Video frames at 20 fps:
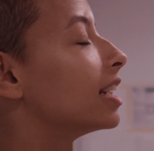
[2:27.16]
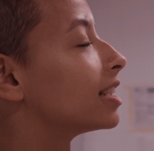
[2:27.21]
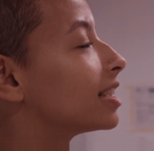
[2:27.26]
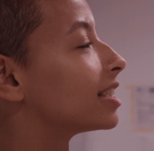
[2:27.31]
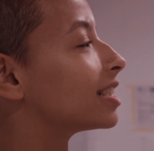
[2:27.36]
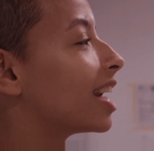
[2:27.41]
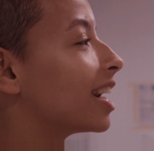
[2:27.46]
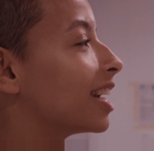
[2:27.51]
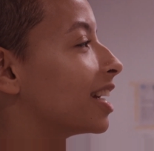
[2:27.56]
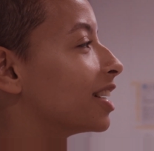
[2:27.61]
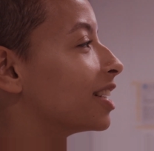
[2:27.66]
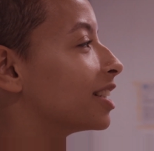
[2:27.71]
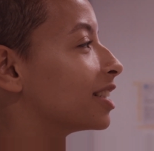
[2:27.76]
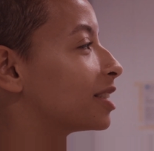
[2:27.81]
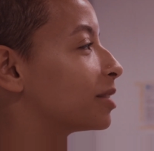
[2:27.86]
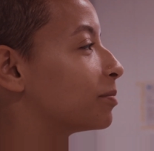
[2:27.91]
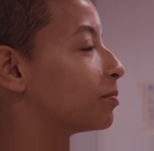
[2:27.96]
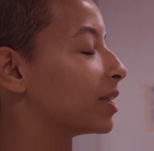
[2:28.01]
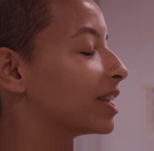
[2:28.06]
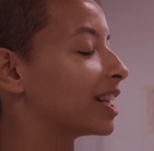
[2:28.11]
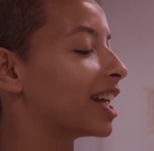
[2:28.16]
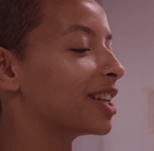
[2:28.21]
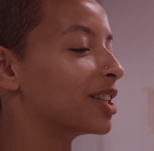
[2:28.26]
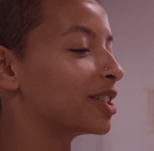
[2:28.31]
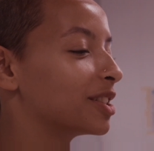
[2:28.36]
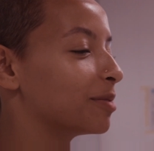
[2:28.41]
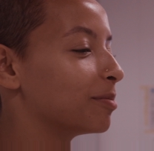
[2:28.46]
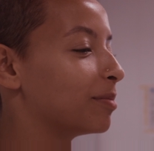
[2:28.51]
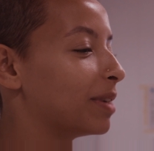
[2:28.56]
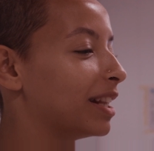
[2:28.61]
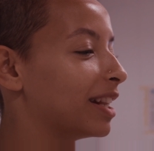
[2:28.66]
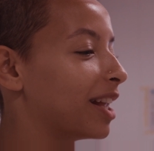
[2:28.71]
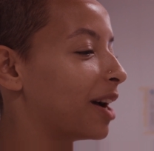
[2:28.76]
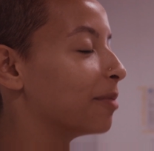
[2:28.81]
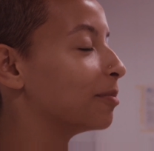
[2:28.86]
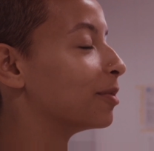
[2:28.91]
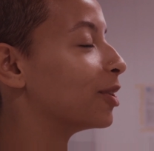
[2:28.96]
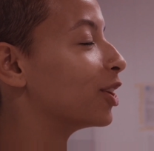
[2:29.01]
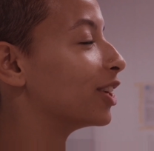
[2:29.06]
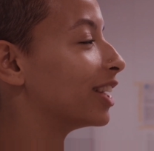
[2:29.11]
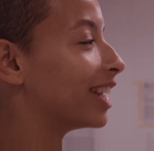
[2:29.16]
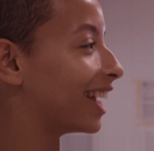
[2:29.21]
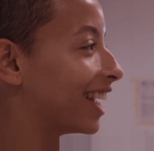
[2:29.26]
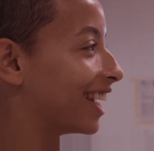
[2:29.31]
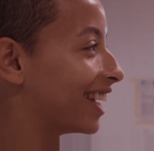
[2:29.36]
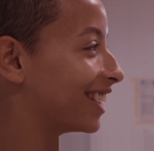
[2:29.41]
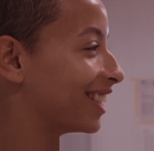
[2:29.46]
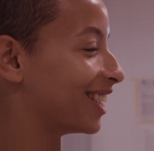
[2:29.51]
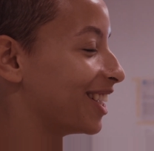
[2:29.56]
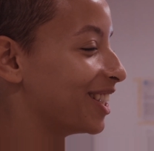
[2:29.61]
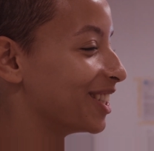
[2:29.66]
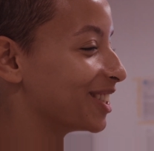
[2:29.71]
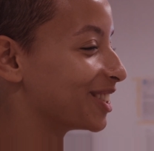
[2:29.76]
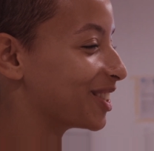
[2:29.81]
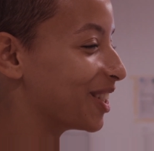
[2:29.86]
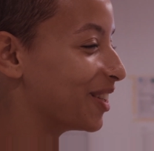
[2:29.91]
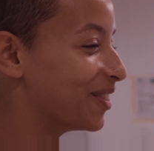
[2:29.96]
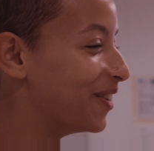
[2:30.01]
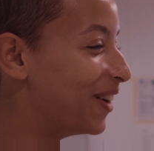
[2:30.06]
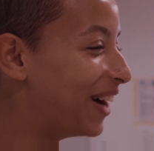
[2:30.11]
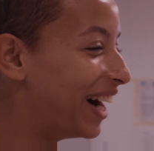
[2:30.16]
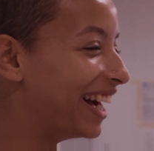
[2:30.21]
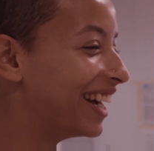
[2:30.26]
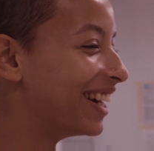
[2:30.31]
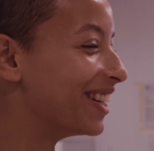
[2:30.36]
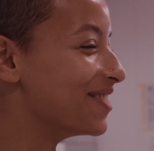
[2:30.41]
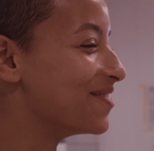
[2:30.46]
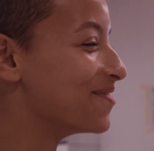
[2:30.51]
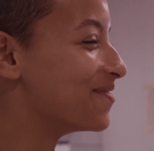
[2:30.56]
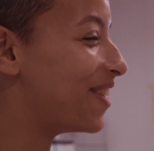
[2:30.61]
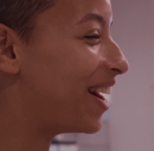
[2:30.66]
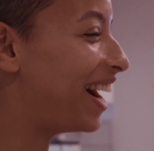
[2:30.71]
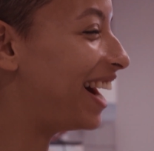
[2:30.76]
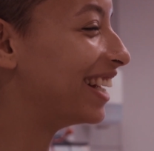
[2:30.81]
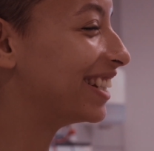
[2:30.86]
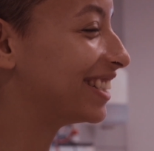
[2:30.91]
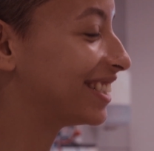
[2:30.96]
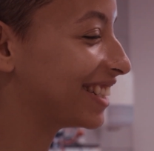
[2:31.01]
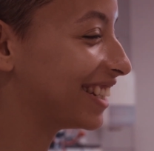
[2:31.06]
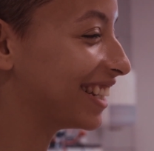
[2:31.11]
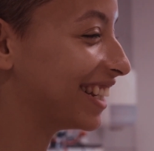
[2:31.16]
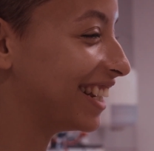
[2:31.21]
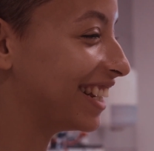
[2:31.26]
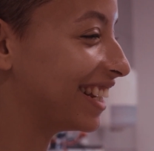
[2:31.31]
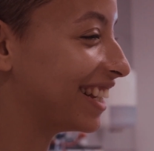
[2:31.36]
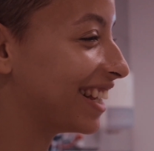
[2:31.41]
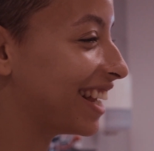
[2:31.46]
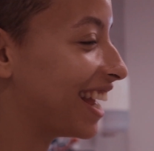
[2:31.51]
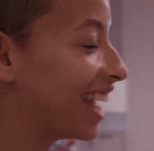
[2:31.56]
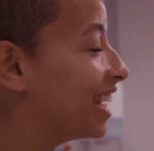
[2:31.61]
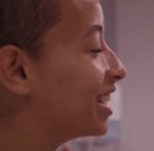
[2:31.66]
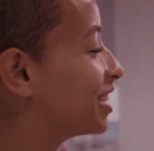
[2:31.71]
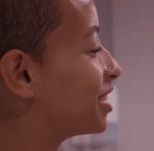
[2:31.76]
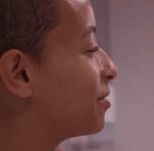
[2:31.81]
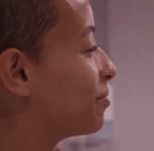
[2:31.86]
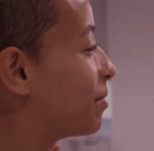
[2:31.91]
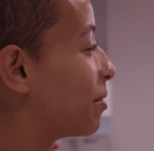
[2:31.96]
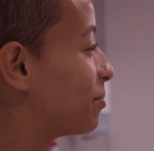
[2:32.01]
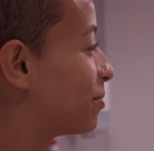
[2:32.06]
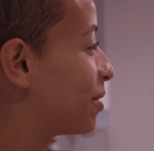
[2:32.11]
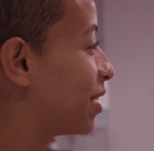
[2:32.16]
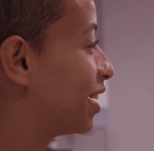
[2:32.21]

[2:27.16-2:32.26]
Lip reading: did science, but that doesn't mean that I'm good at it. Yeah. So what actually is a membrane?